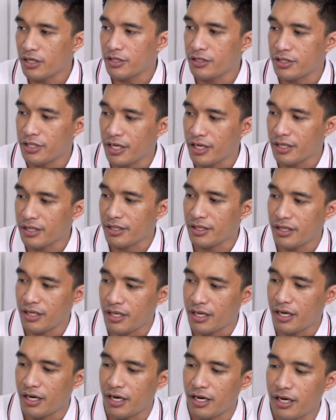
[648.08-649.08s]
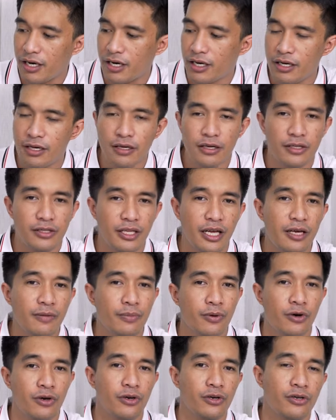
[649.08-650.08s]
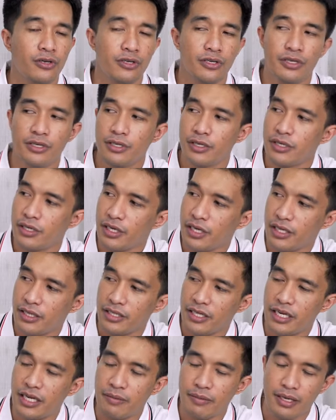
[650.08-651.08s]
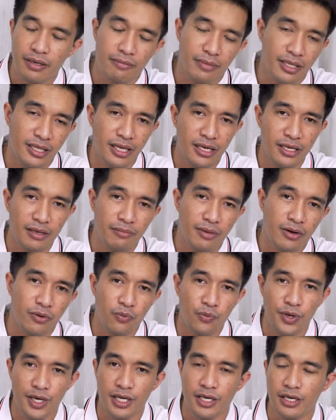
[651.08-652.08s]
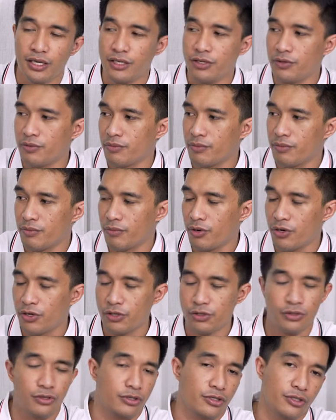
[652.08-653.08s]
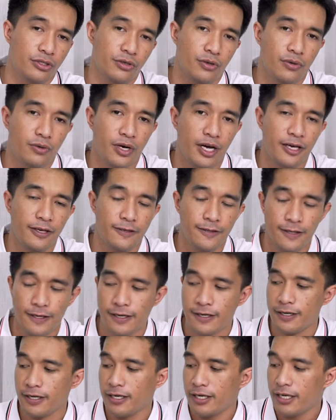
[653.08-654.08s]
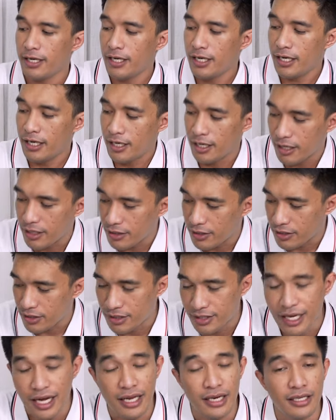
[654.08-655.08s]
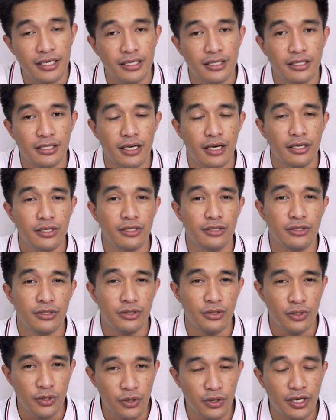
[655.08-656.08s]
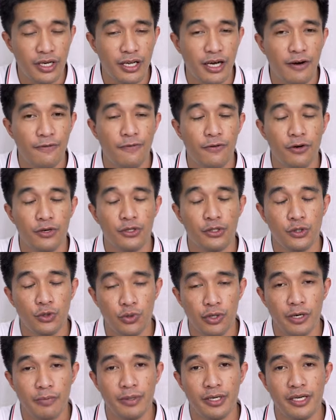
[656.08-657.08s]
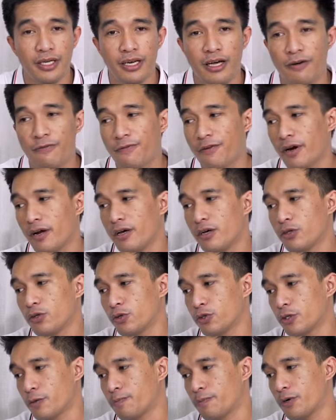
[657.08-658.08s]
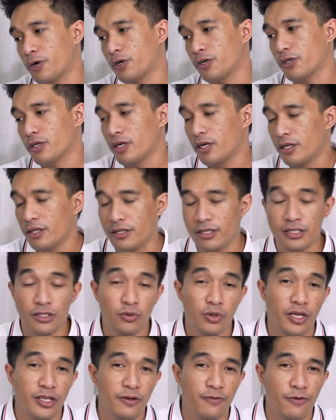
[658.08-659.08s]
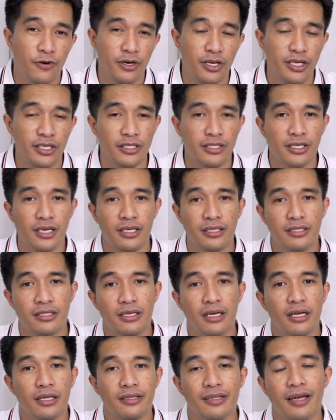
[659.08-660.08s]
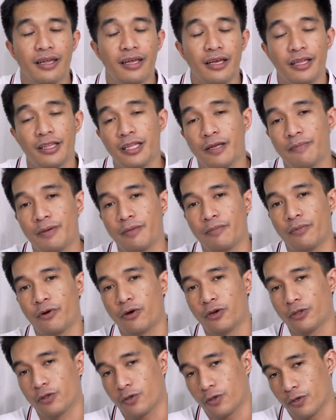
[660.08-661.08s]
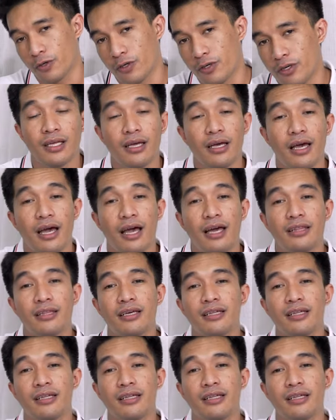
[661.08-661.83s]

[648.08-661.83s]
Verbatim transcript: shake the table, hindi naman madaling mag-wiggle yung monitor. So I think this stand is good enough or durable enough to support this 24 inches 1080p monitor. And